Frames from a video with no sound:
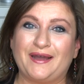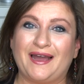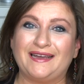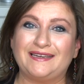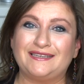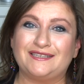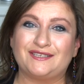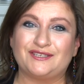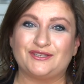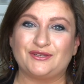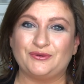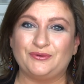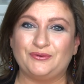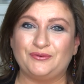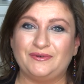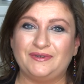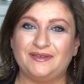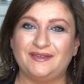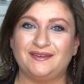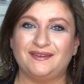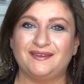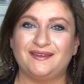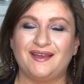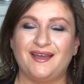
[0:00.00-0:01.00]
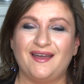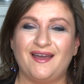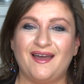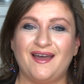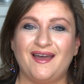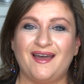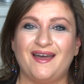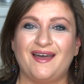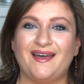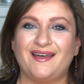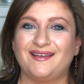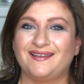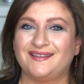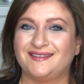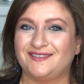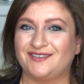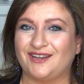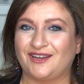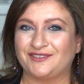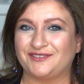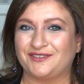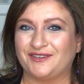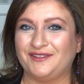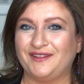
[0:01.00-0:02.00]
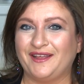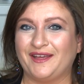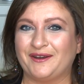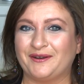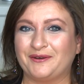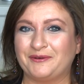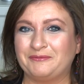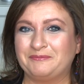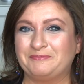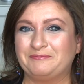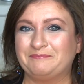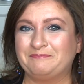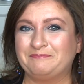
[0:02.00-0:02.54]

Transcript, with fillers: guys soon. Talk to you later.